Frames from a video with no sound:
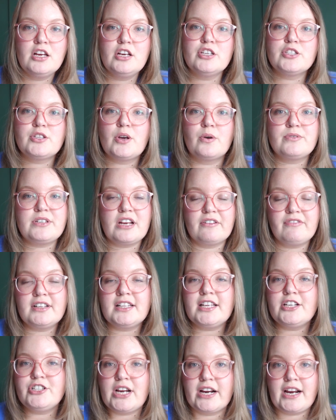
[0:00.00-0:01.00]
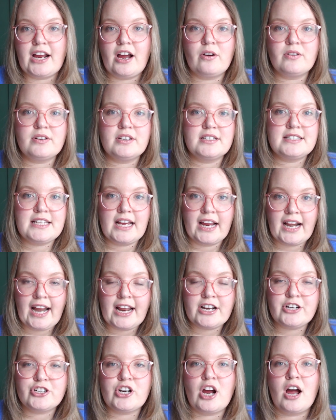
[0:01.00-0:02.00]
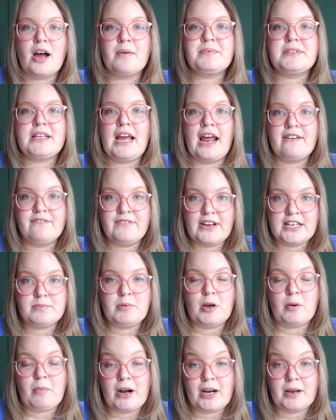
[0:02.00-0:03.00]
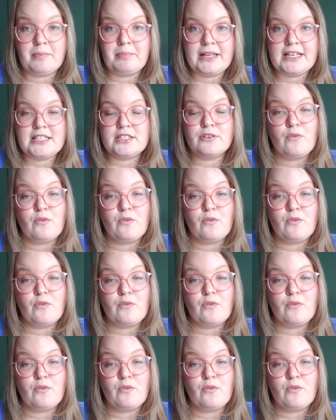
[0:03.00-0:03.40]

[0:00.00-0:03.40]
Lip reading: So definitely check out secondhand shops and Facebook Marketplace